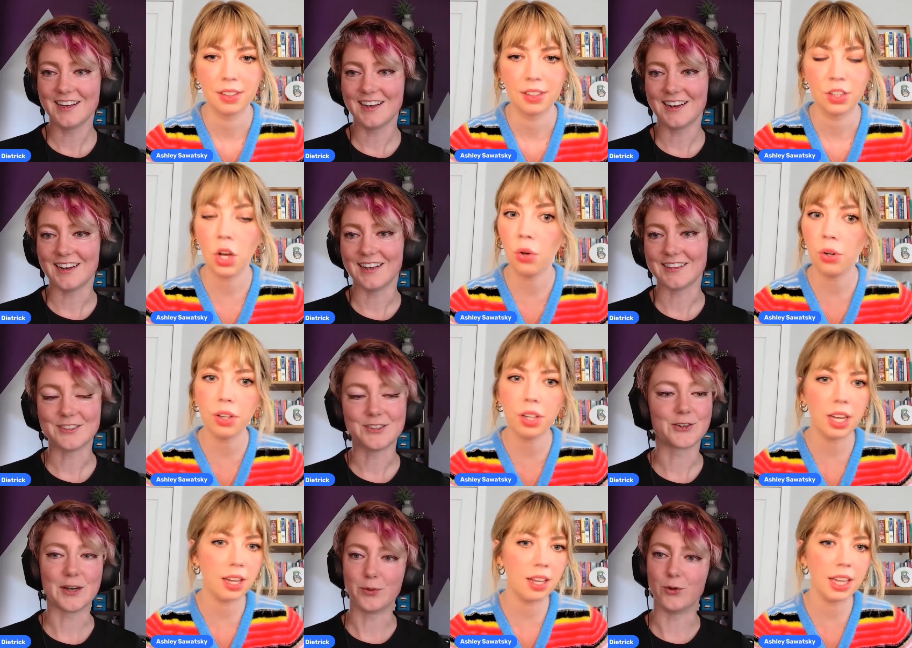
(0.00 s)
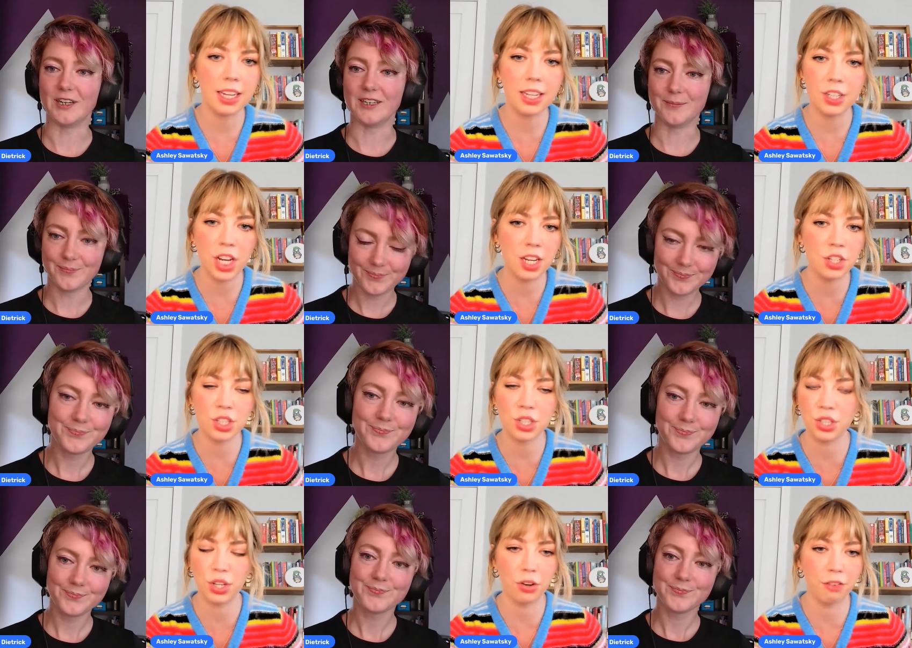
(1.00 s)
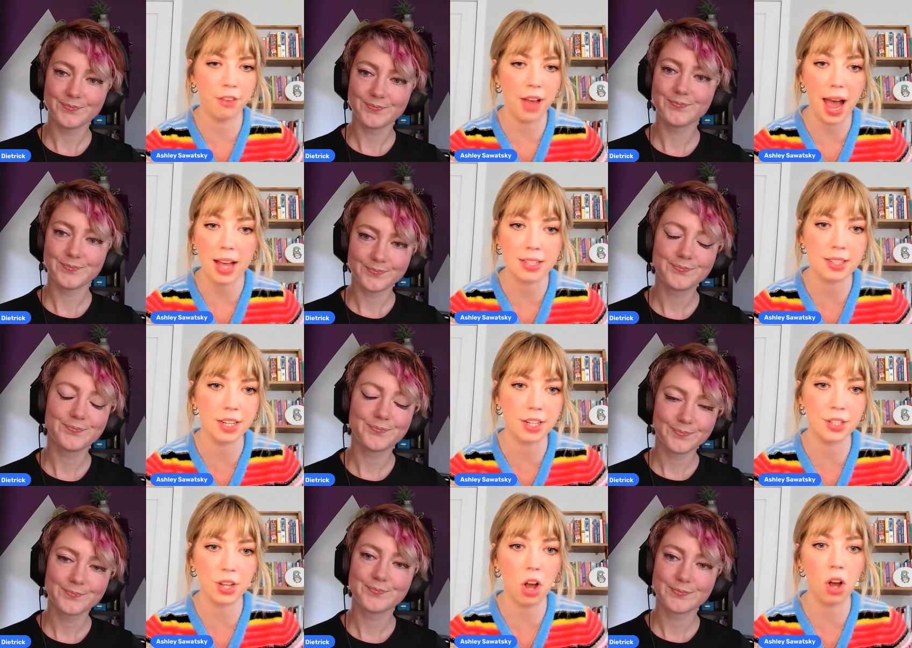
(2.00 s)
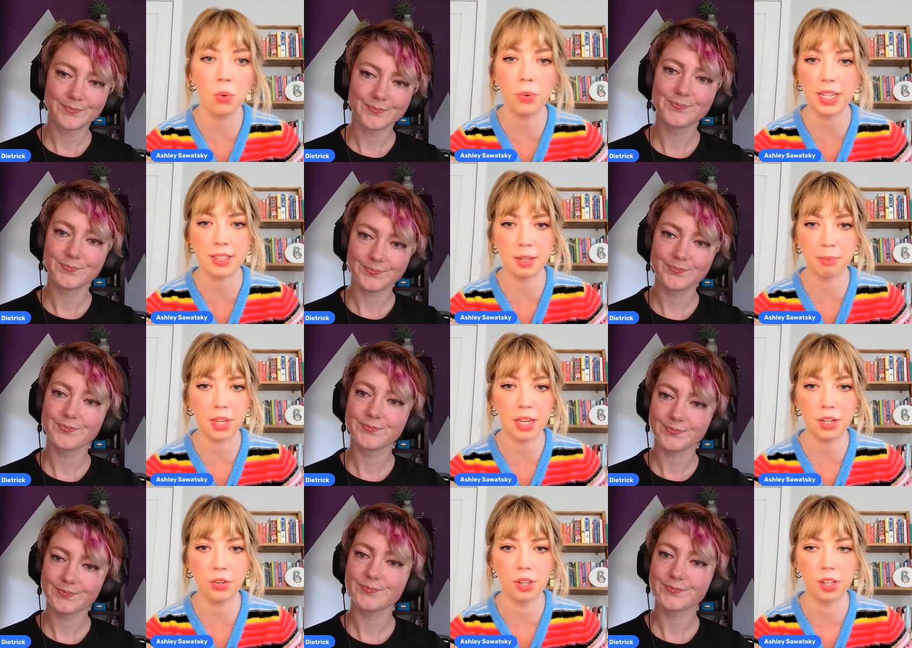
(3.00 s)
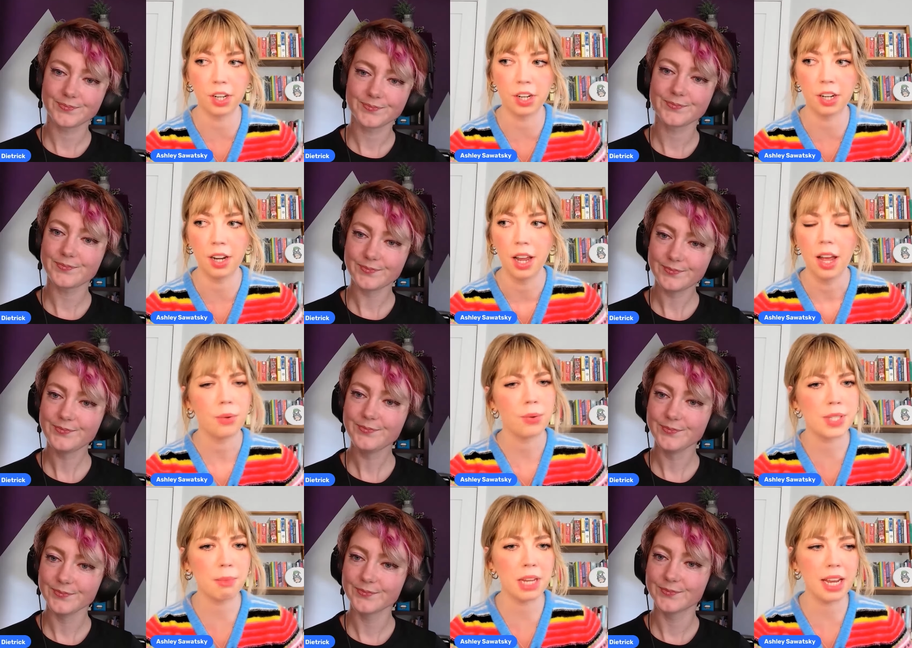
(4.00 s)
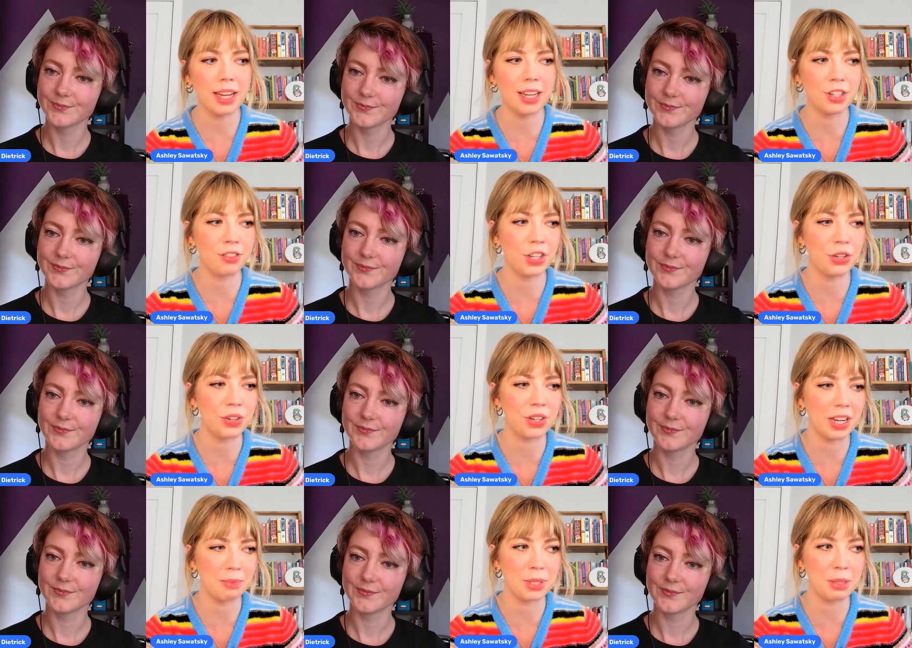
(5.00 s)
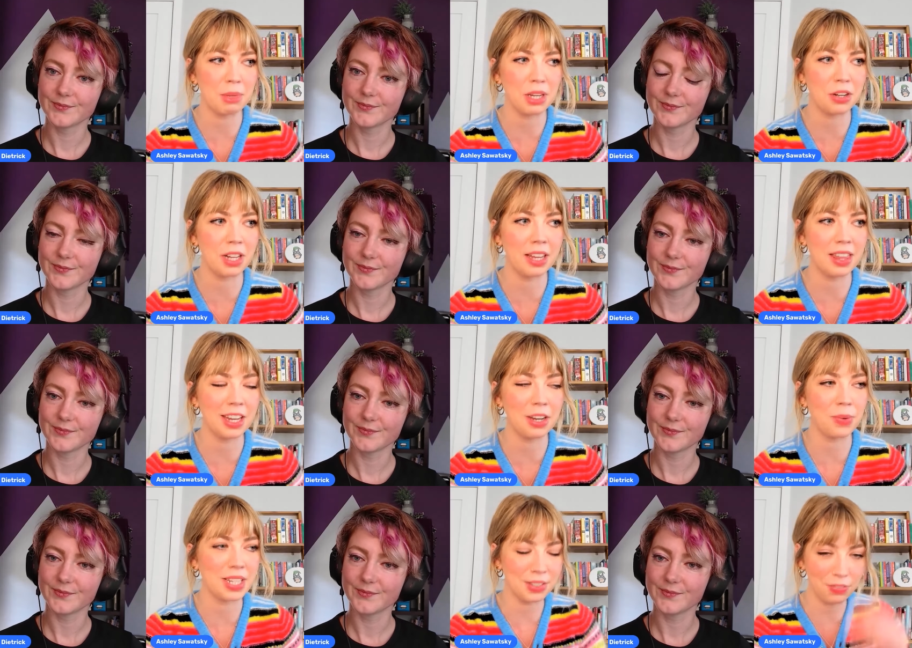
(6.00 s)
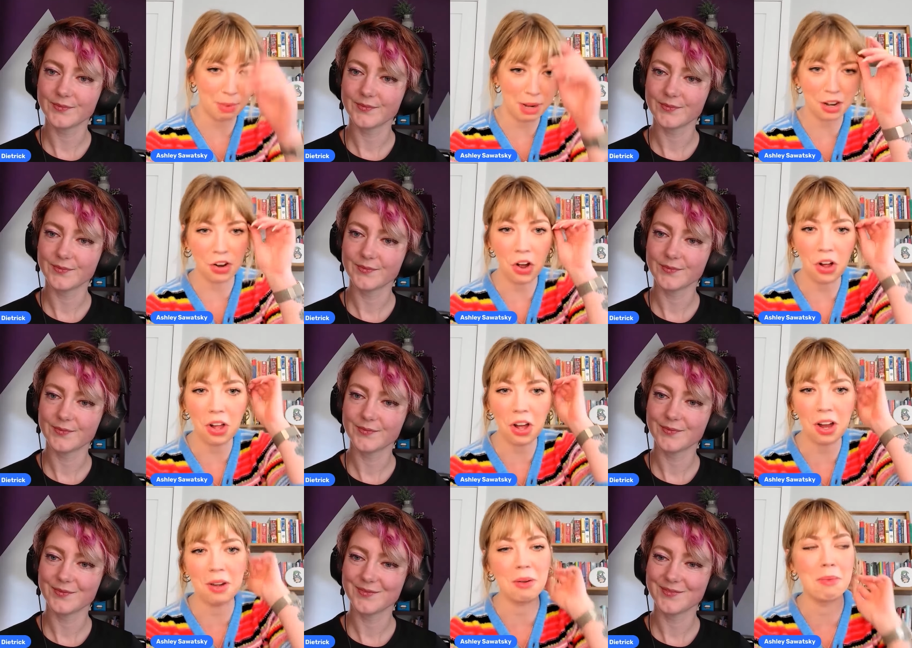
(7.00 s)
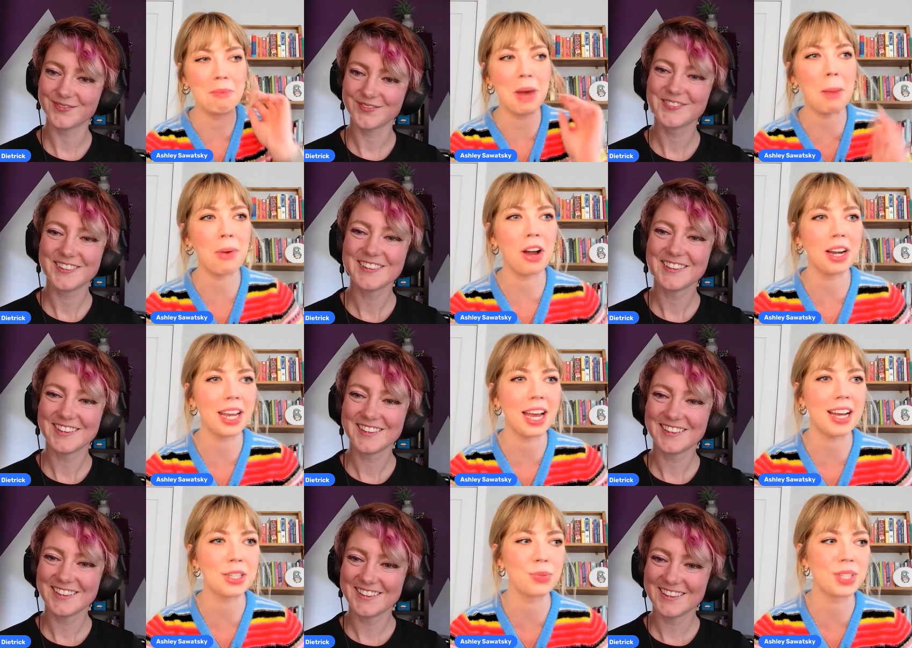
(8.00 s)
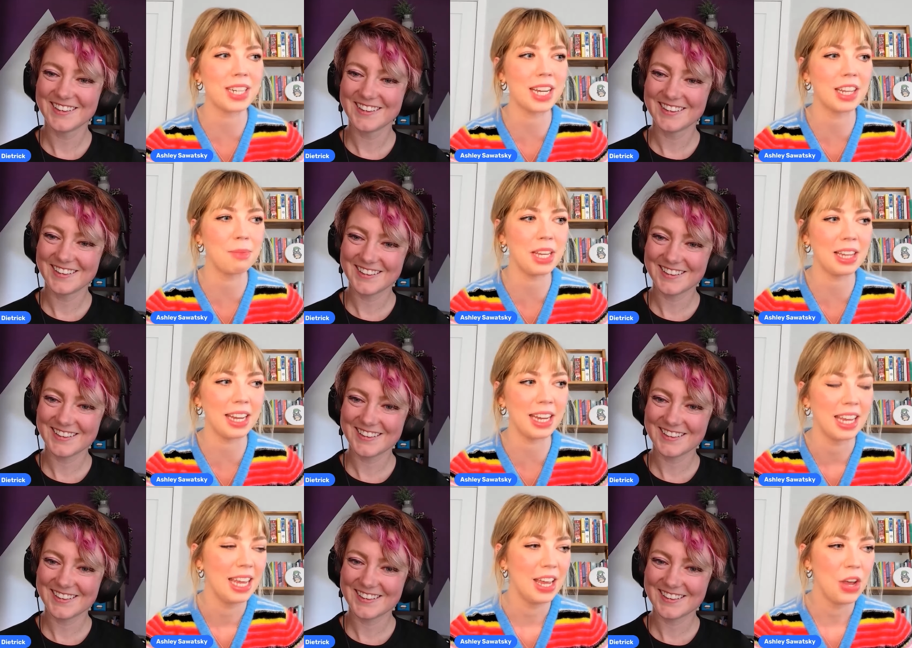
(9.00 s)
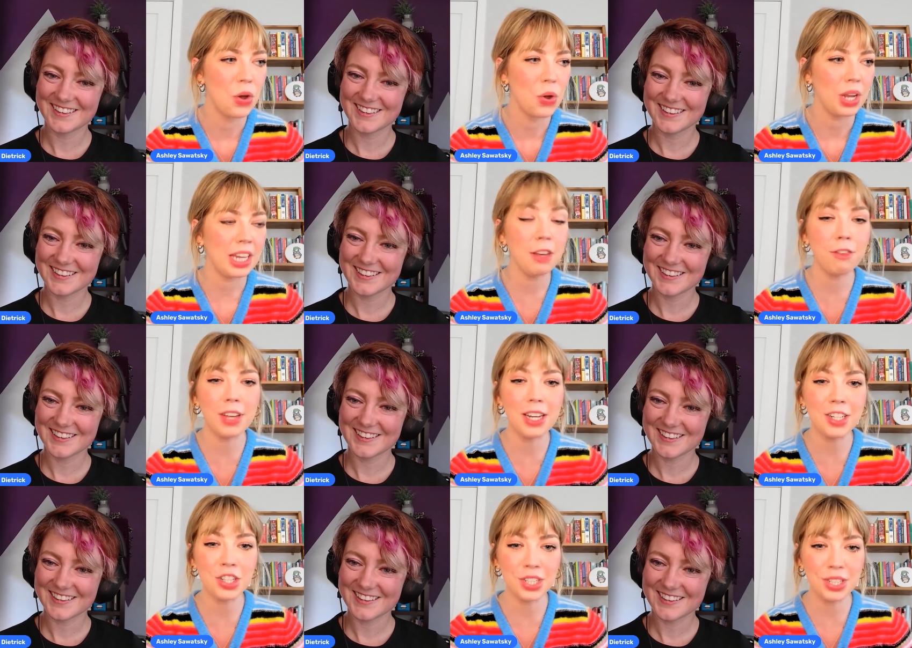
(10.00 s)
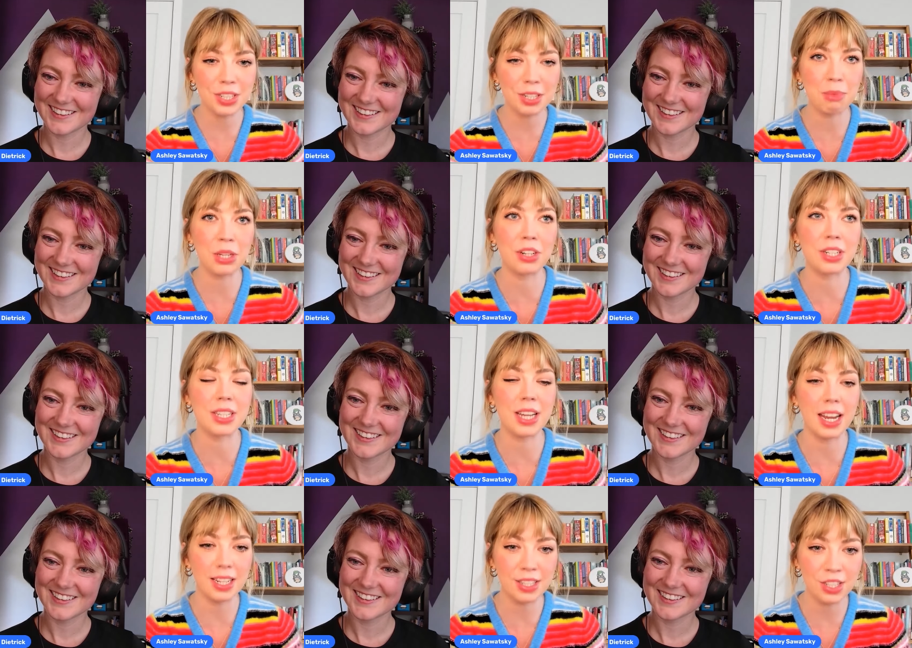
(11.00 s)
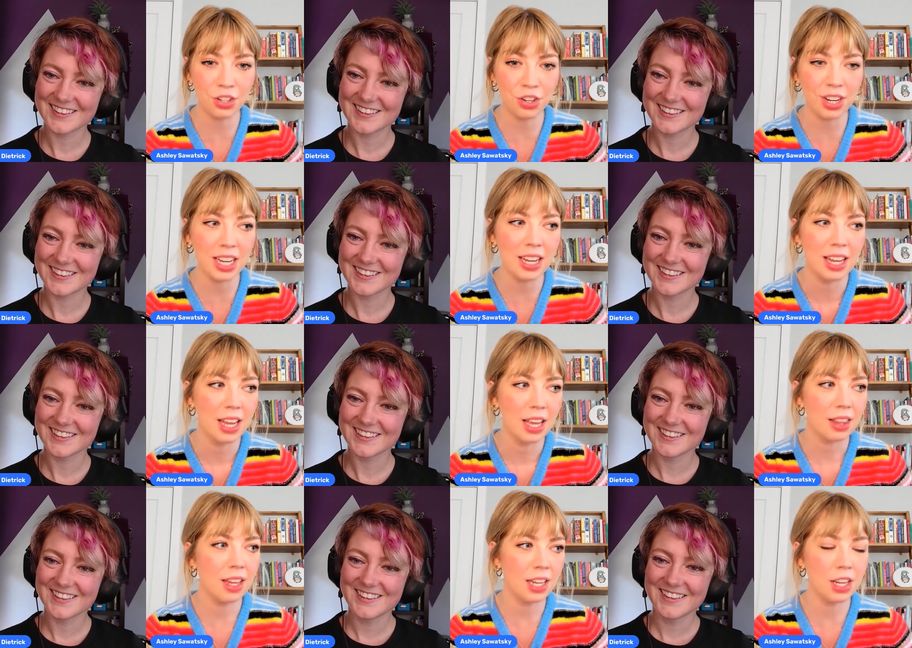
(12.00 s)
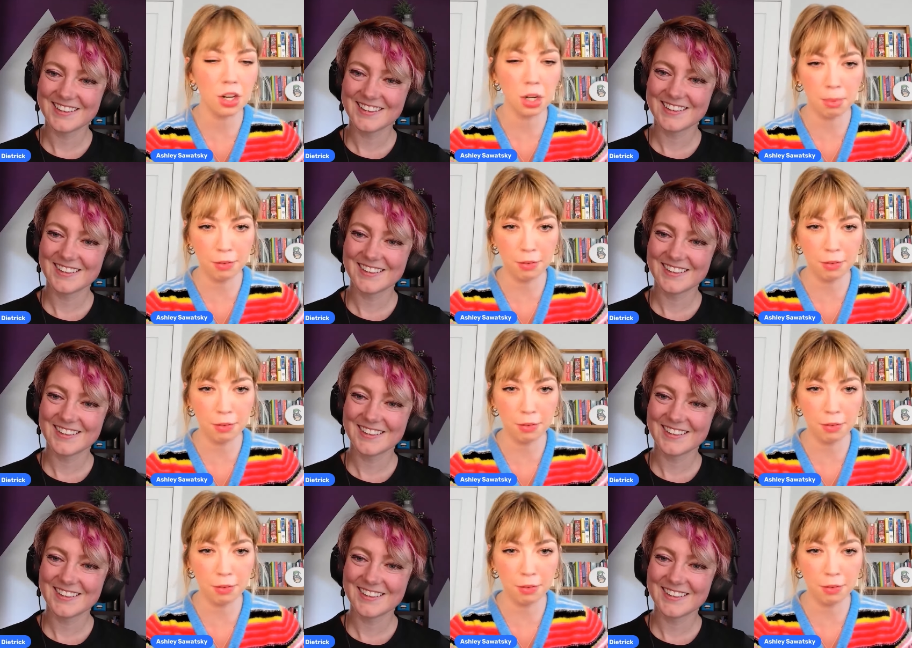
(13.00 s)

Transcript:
Speaker 1: Uh, totally. That's a great point. It changes so fast. There's always something new to learn. Somebody I interviewed, um, Samil, I think it was from AirCall on my podcast, was telling me like he finished his computer science degree the year